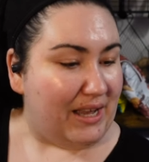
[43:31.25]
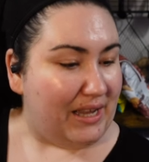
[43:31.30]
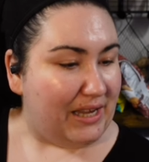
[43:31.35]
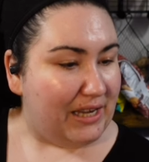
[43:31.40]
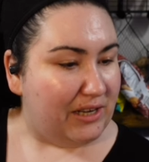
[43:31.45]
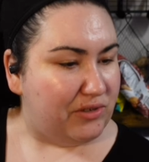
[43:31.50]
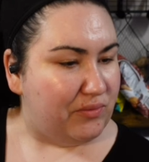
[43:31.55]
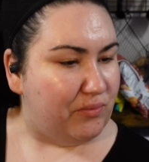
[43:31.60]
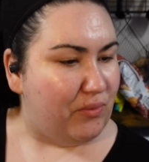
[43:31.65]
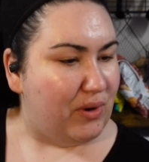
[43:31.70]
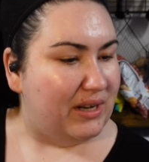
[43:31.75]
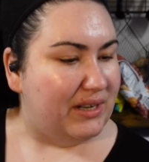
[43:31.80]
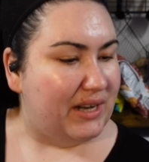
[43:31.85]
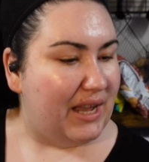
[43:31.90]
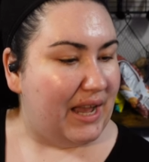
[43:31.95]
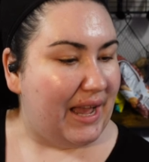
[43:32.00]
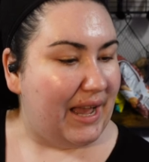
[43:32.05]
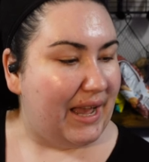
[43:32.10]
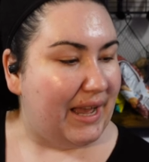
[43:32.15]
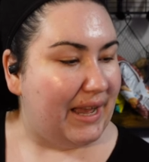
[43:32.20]
Each one
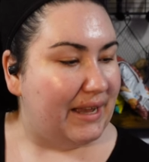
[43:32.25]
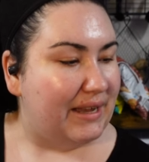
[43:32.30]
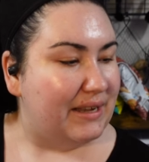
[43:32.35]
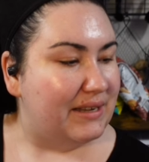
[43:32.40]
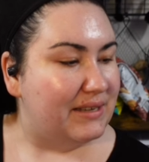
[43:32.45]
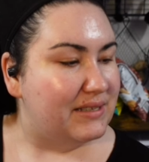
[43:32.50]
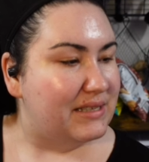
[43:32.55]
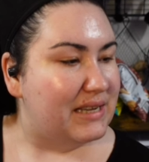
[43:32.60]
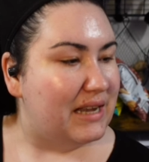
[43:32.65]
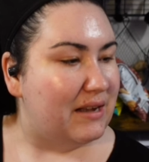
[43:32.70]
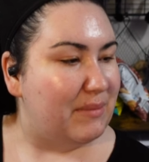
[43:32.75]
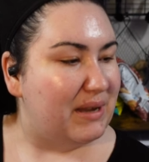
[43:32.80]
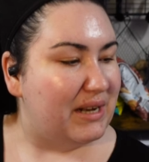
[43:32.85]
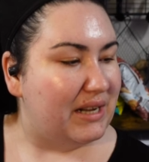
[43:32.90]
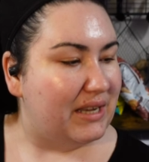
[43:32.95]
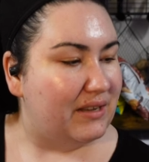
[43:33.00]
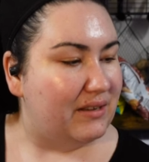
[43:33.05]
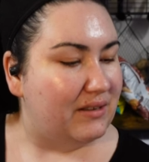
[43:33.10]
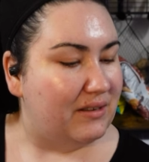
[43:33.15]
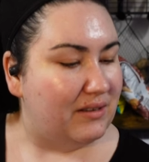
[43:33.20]
has how
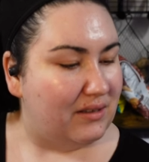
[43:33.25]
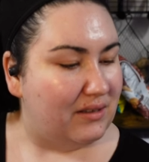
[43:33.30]
many?